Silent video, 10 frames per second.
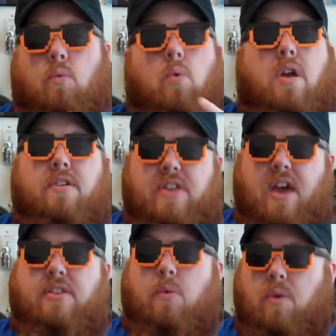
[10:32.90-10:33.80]
one or the
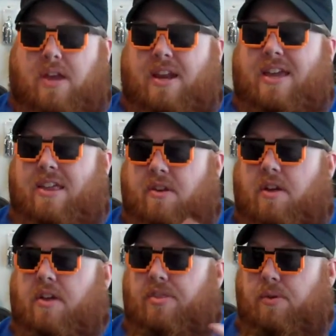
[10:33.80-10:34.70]
other. We're getting either
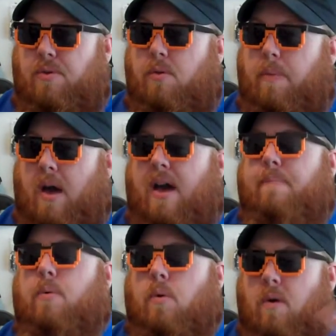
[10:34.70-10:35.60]
a Cthulhu
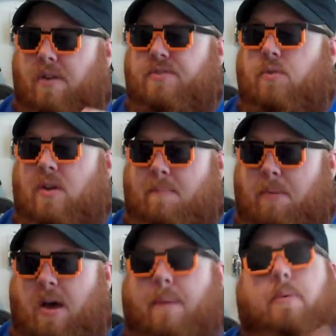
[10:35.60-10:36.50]
pop or a Scream
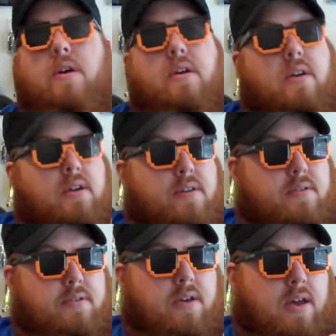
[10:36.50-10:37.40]
pop.
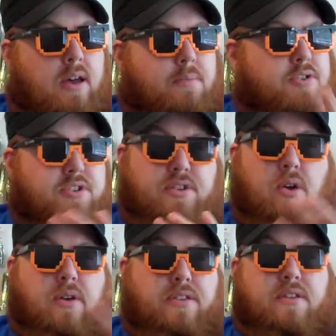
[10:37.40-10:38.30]
Just
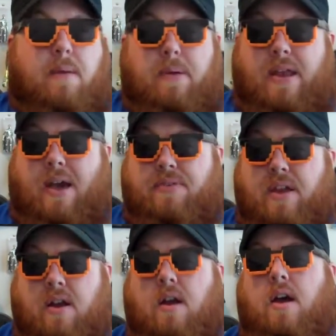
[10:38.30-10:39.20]
so it's up and out
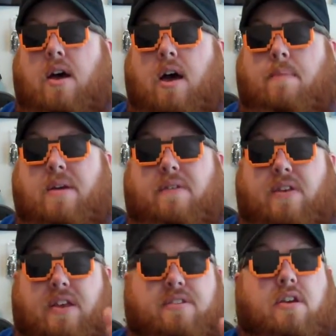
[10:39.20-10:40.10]
there, if
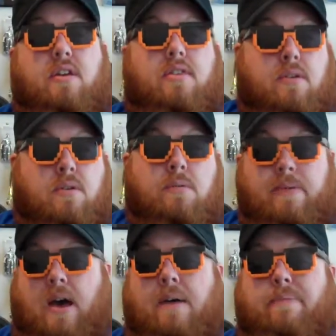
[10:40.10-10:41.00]
it is a Cthulhu
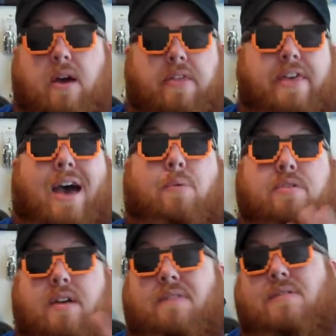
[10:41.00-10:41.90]
pop, that will
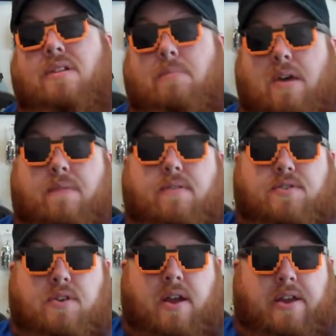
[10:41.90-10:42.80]
definitely be up for
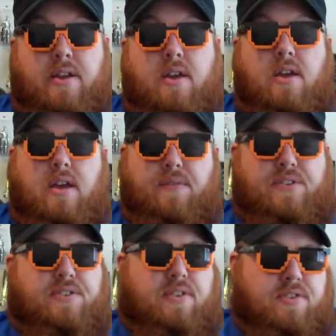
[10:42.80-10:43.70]
trade. If
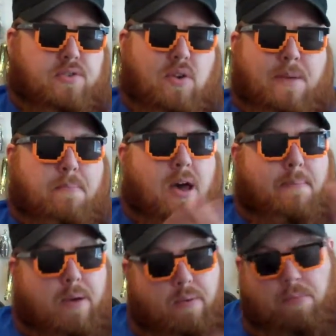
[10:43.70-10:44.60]
it's the Scream
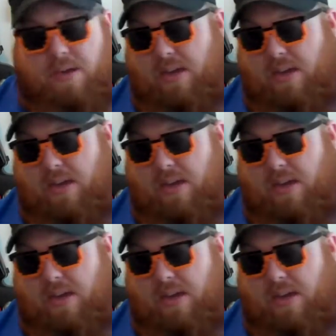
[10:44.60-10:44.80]
pop, I will be